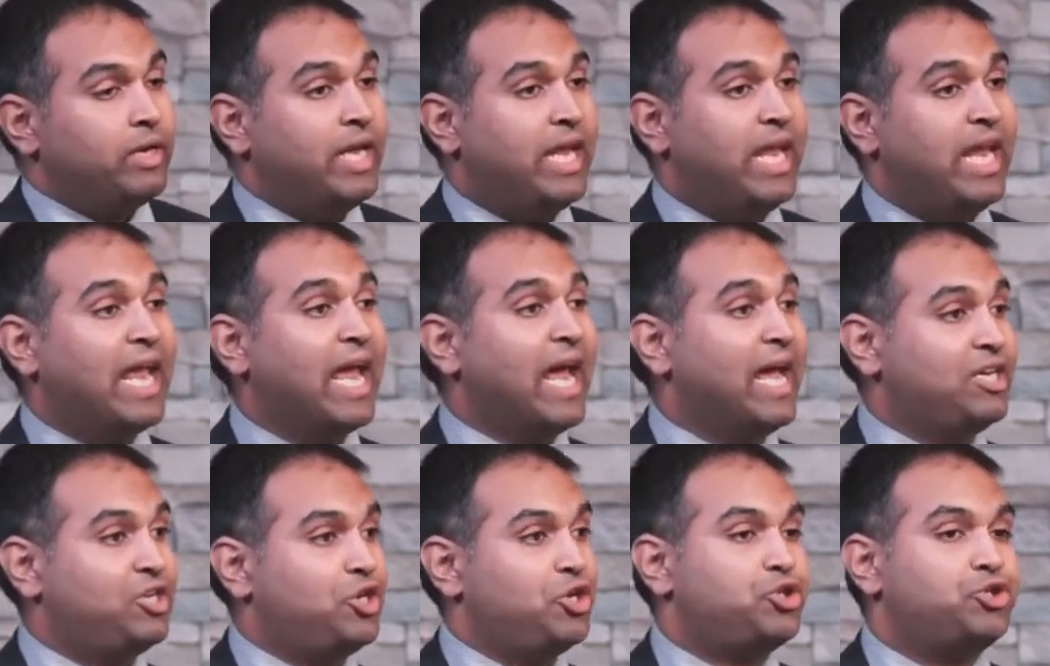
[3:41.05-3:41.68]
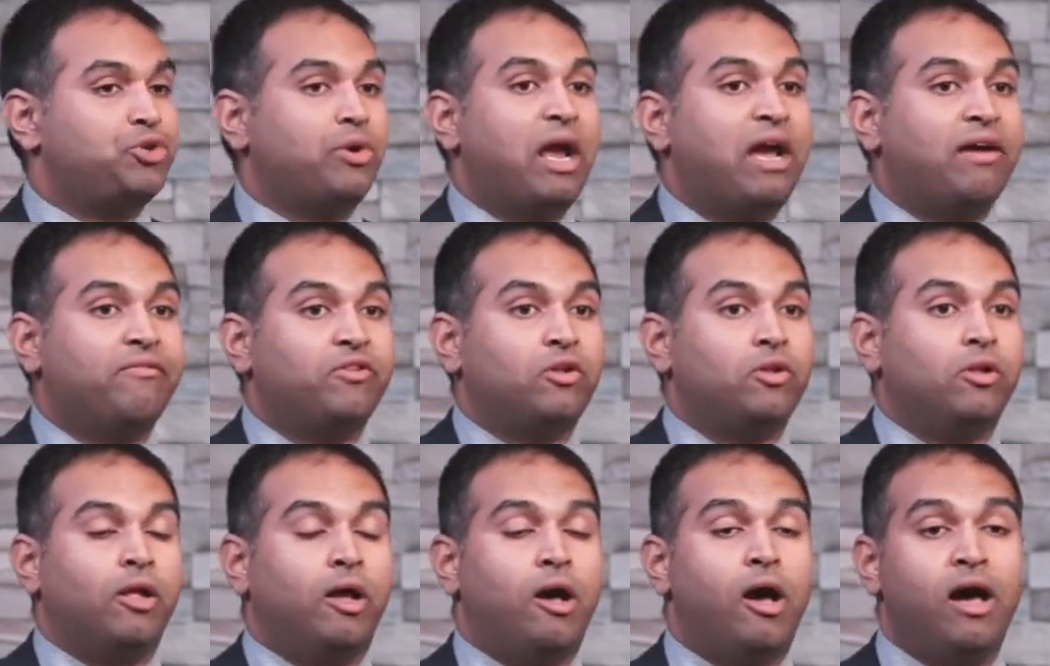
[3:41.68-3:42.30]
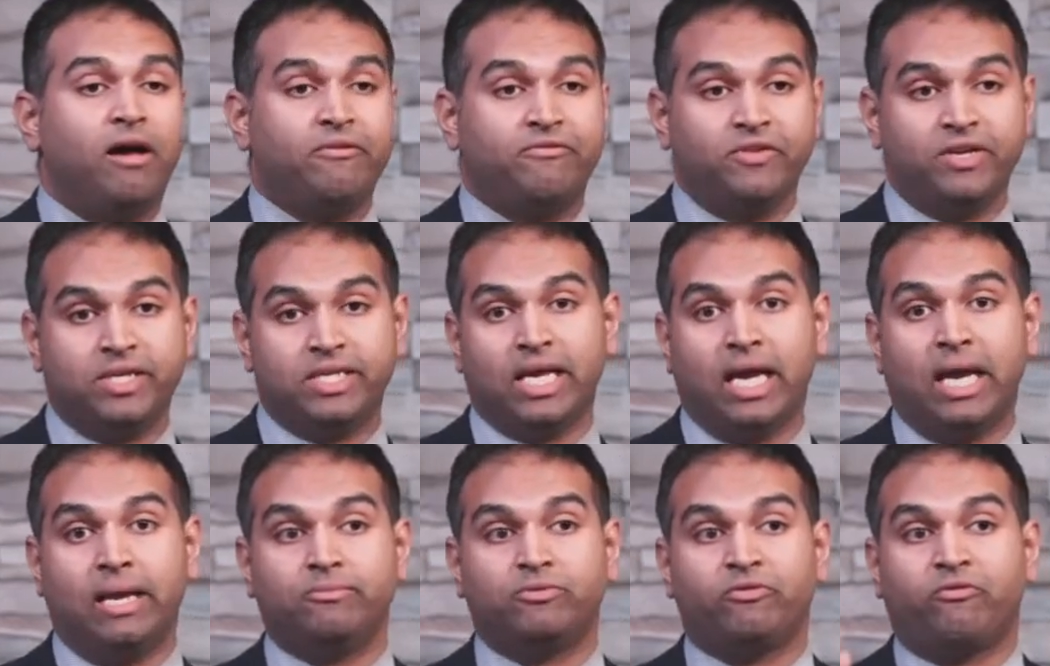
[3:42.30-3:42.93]
he had to travel
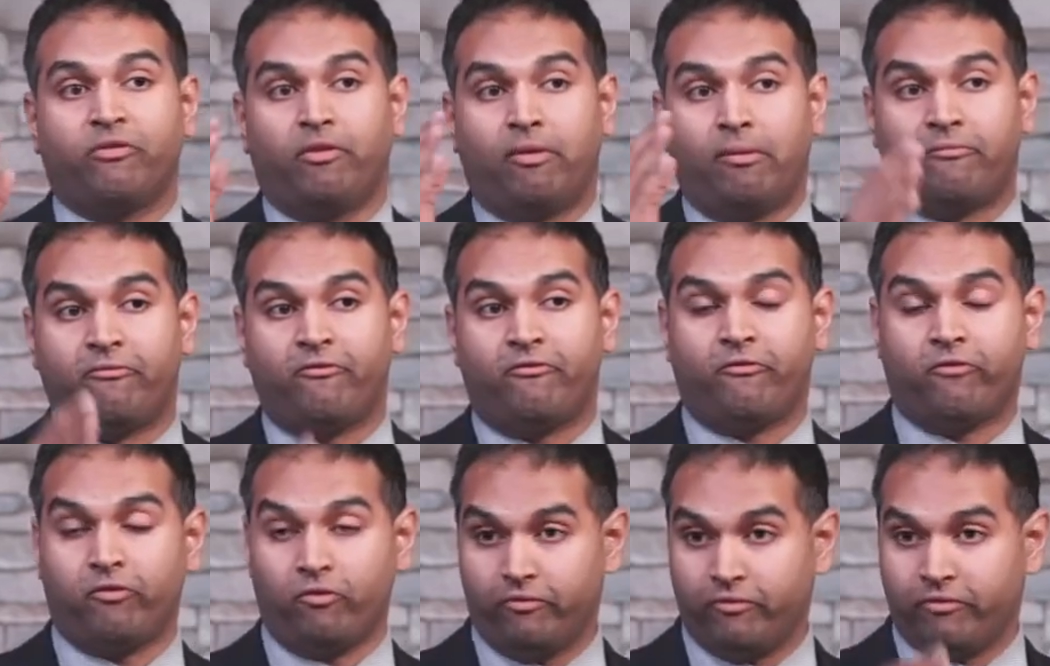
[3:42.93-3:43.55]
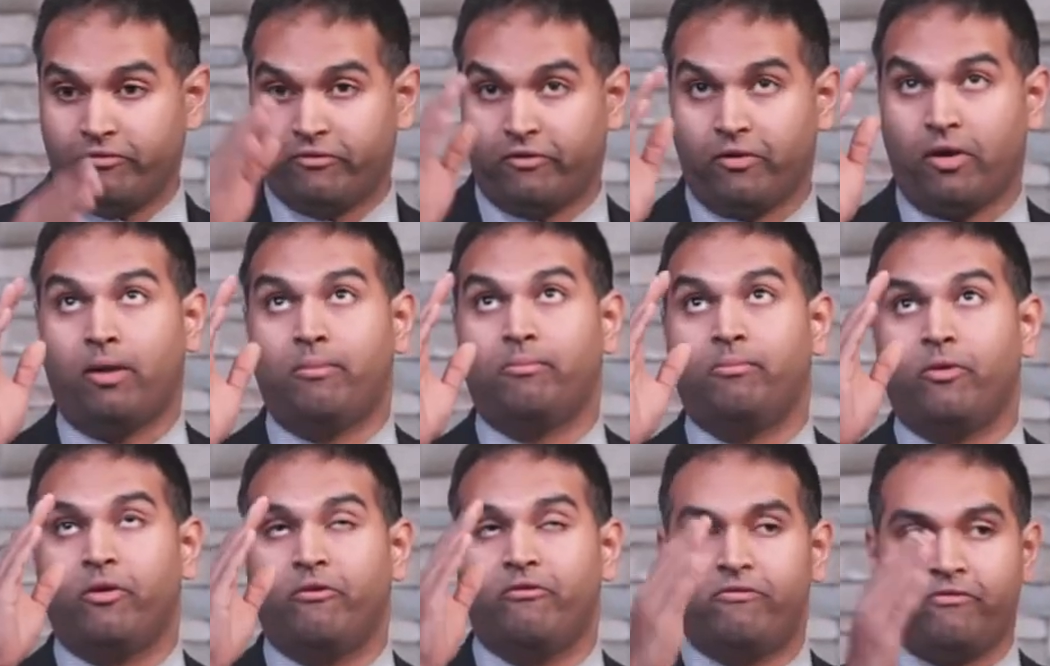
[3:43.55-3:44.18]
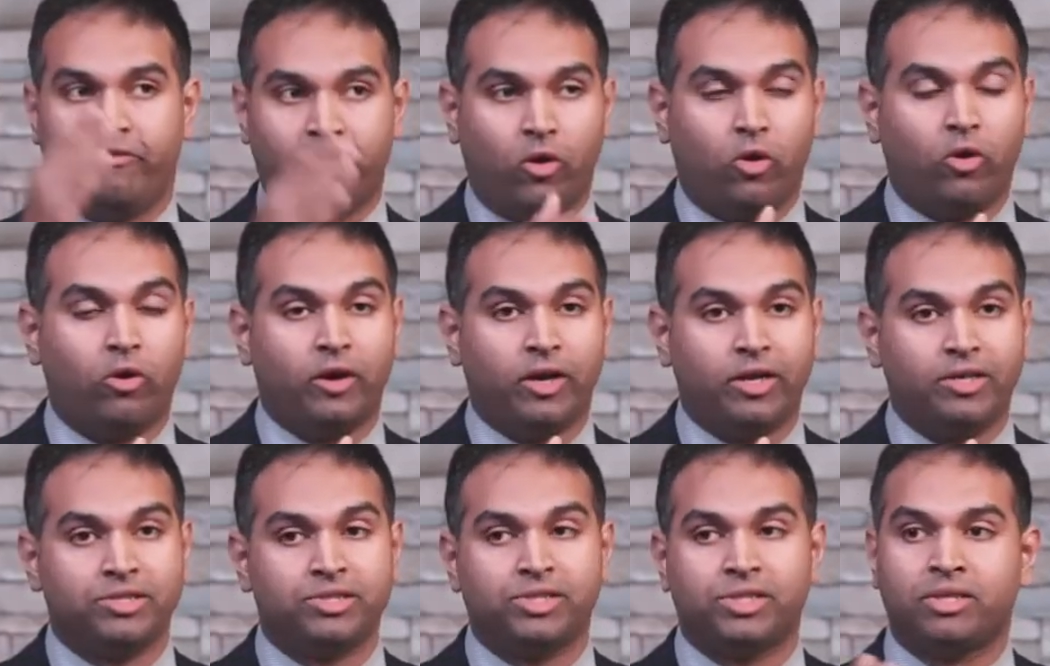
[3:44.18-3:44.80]
oftentimes from, from
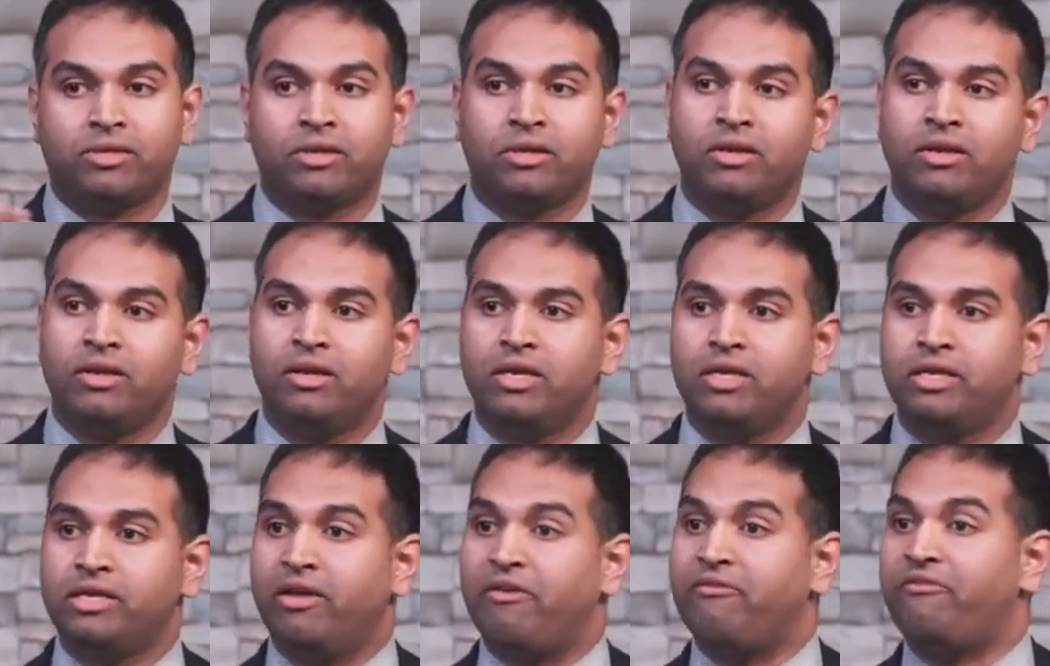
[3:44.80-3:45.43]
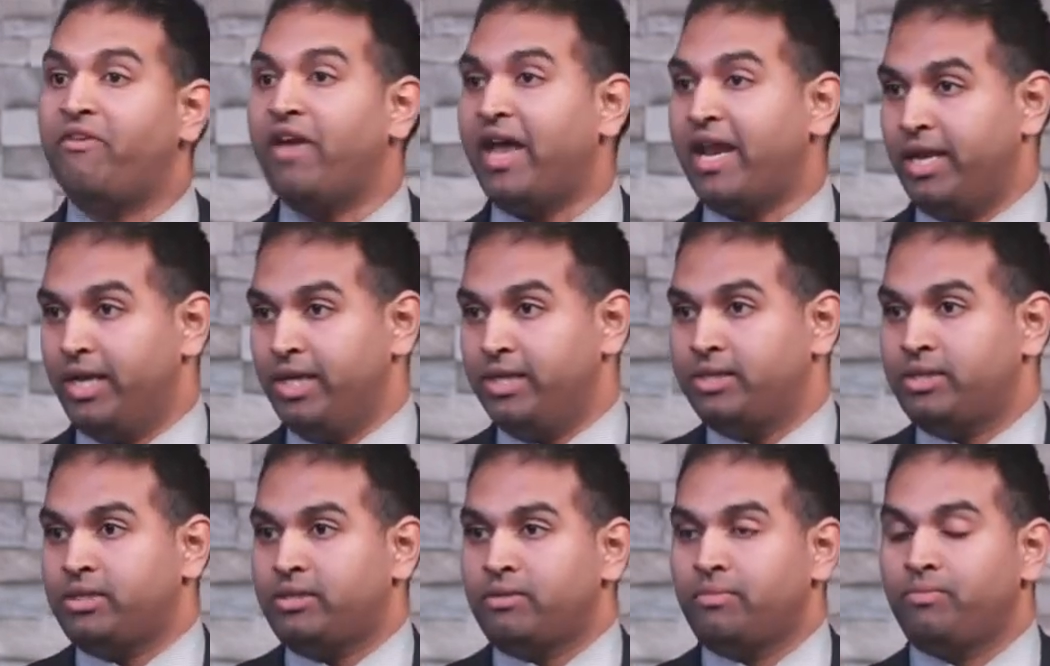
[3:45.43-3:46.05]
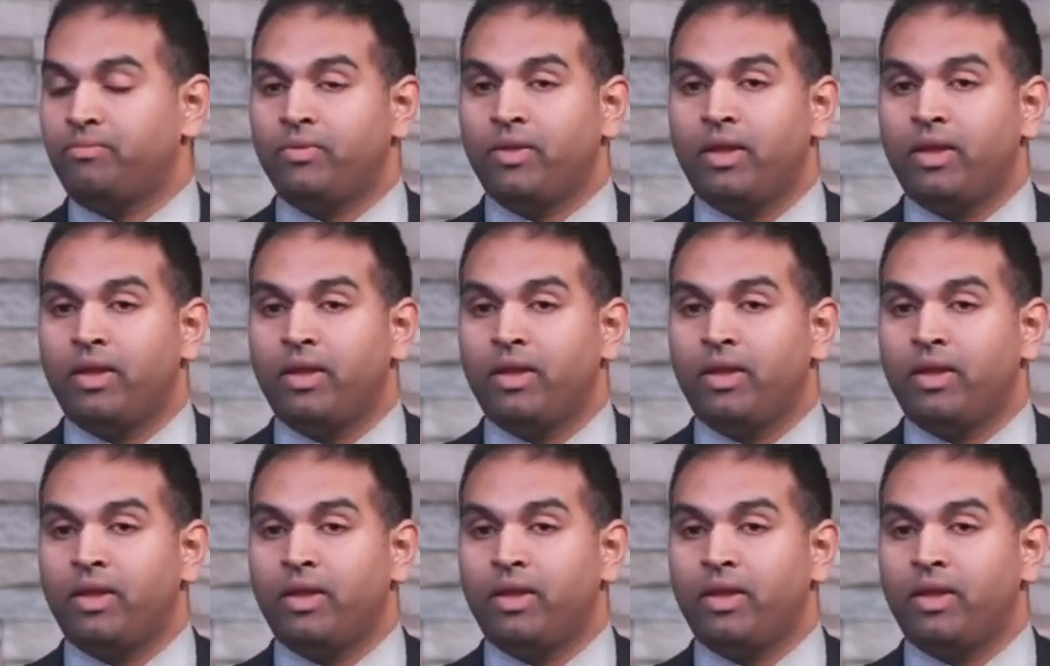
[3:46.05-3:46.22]
Florence to Venice.